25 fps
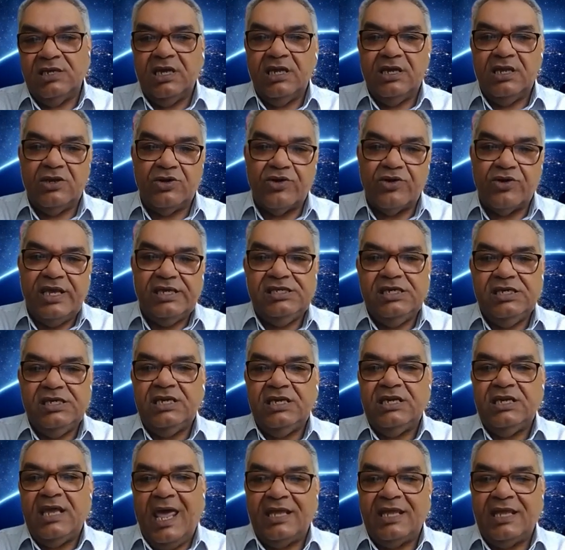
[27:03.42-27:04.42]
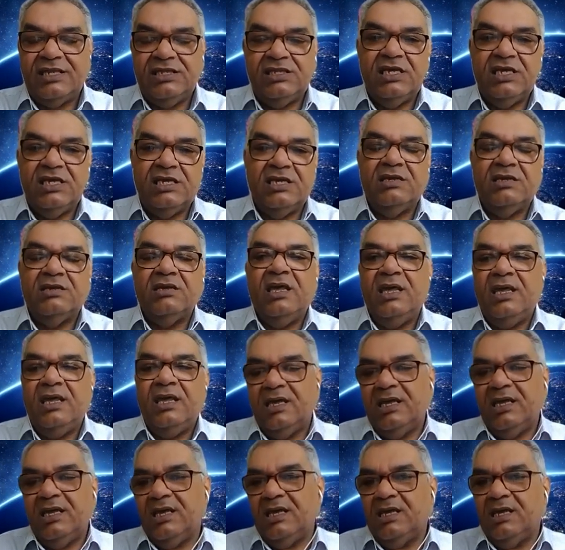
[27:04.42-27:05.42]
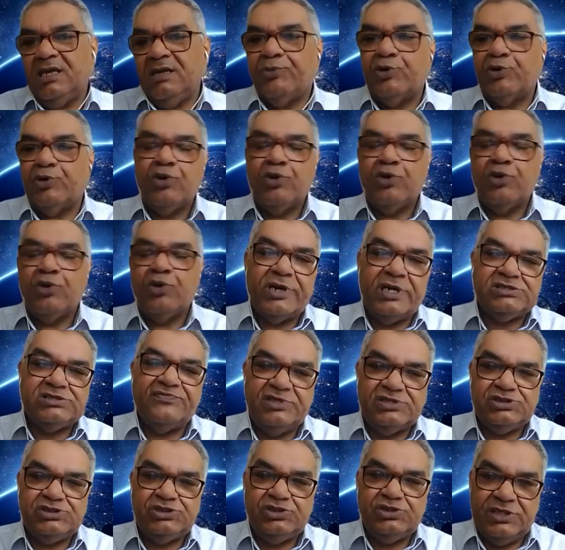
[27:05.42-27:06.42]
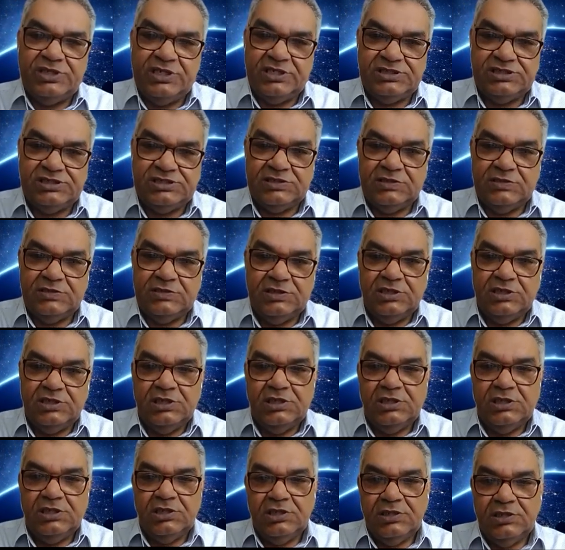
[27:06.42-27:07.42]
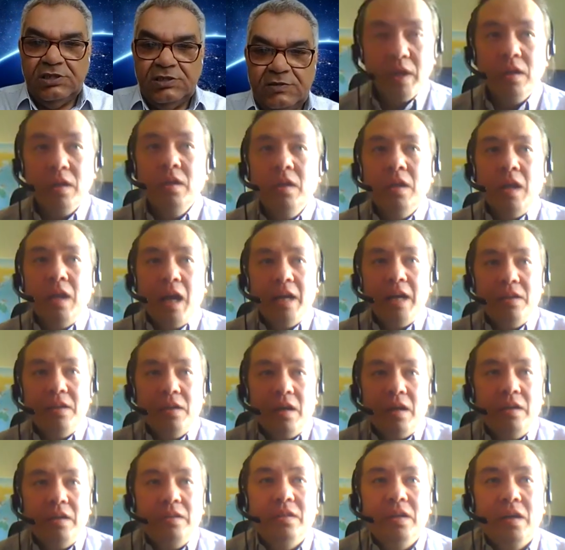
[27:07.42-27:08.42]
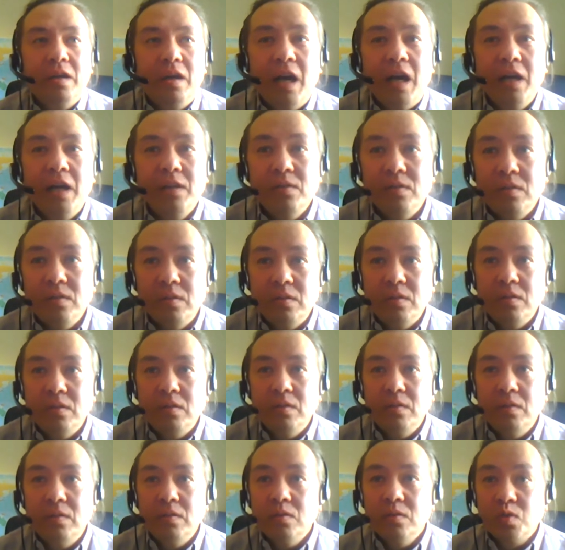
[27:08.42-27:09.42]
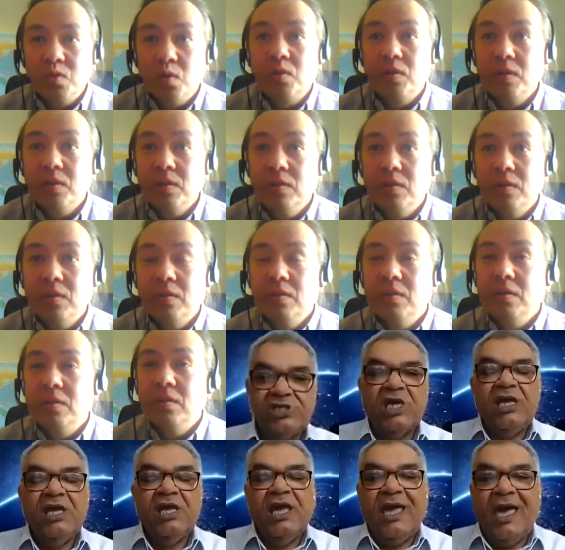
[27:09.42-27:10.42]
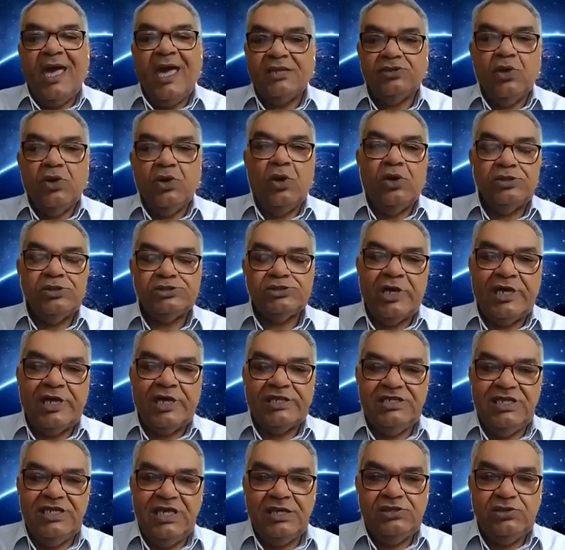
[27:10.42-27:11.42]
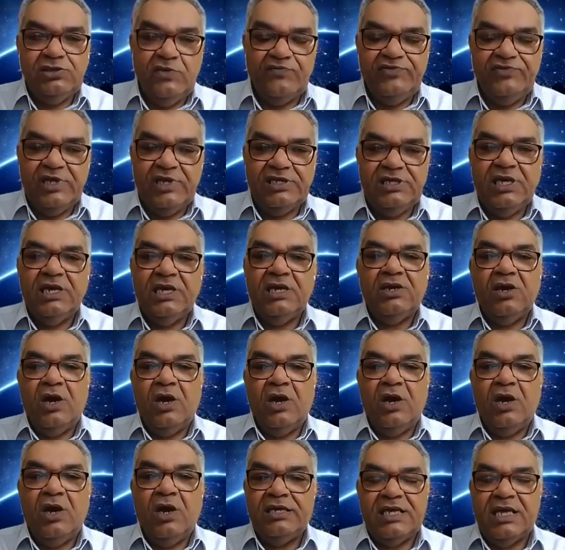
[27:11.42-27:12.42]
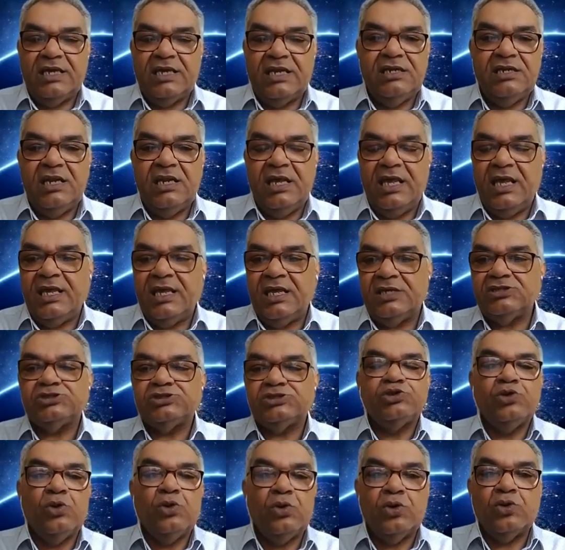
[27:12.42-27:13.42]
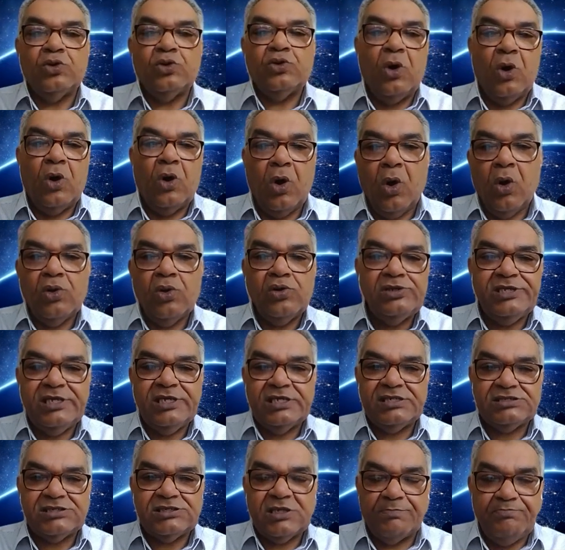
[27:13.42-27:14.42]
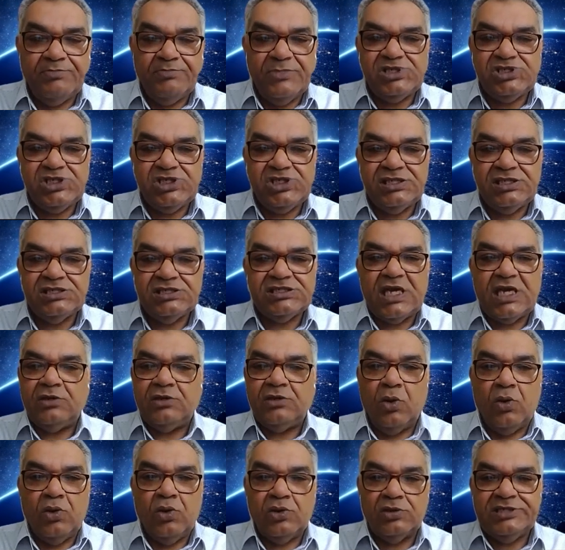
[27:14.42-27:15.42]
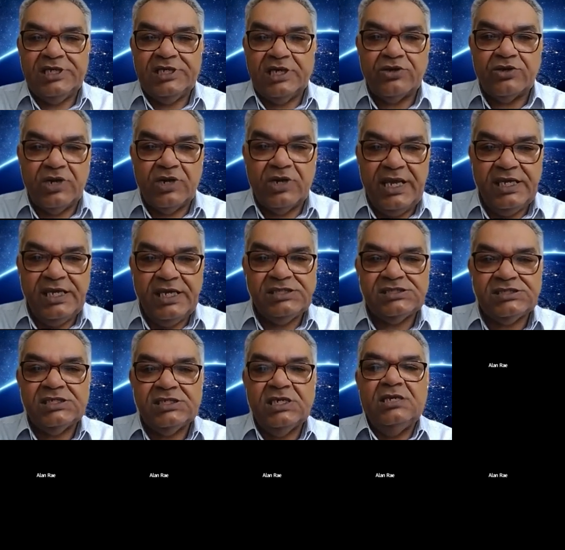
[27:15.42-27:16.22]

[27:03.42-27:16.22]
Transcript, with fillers: grading and the uh, progress of the students. Okay, and, and I, oh, I just just before sorry. I finish, and also at the end of the year, I can uh, store all the submissions and all the grades